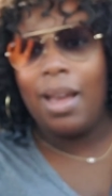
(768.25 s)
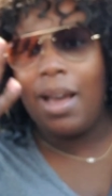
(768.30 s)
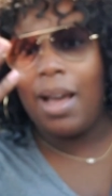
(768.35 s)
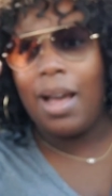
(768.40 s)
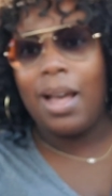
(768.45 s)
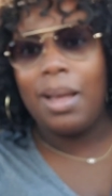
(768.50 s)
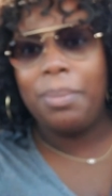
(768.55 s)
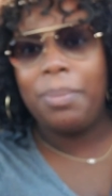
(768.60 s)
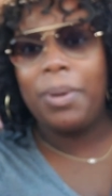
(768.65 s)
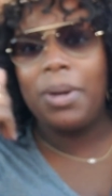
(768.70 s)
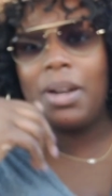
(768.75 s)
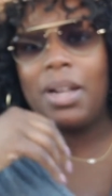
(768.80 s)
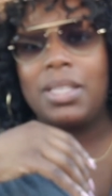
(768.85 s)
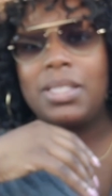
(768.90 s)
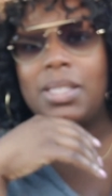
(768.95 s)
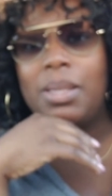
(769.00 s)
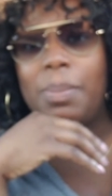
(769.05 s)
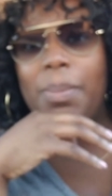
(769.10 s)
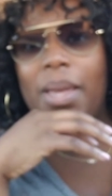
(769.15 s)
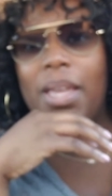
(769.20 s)
I'll put on
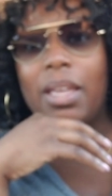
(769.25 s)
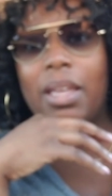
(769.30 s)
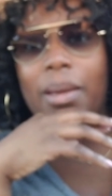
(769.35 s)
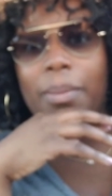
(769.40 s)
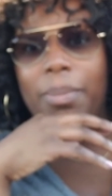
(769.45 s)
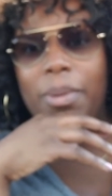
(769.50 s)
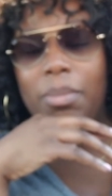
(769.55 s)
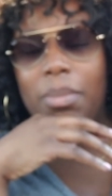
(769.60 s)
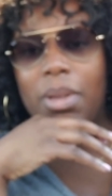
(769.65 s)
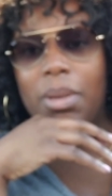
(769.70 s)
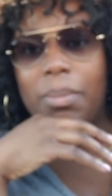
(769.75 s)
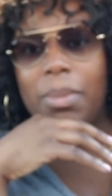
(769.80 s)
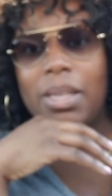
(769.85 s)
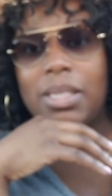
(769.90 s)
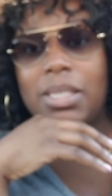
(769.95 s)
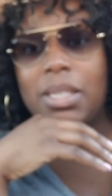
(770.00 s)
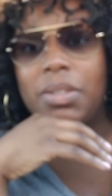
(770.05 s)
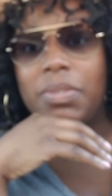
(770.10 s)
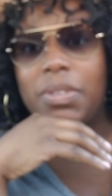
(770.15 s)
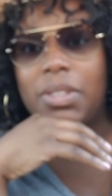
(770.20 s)
some makeup and make
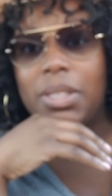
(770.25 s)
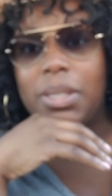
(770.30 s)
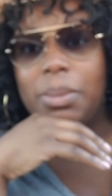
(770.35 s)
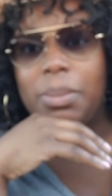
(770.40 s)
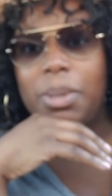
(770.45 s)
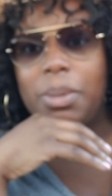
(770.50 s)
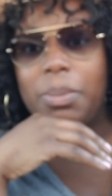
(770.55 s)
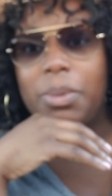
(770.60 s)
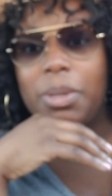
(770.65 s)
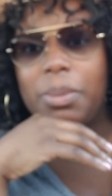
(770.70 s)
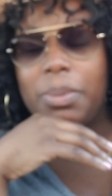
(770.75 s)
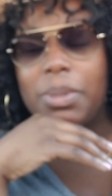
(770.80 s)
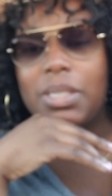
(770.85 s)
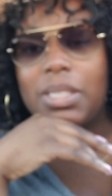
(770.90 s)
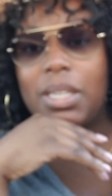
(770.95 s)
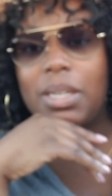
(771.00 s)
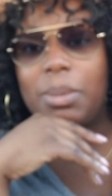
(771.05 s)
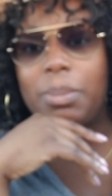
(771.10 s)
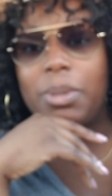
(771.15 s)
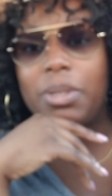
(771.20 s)
myself a little bit more
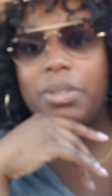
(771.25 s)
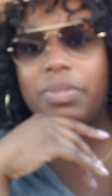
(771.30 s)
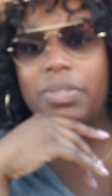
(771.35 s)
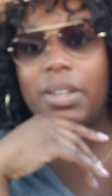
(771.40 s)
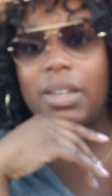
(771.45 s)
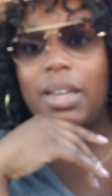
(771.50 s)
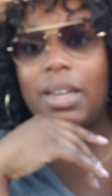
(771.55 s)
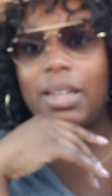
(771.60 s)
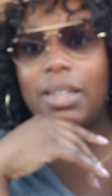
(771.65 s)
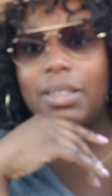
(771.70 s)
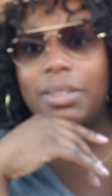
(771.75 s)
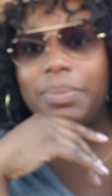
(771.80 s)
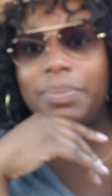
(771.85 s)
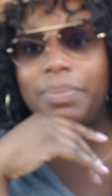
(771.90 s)
presentable for that.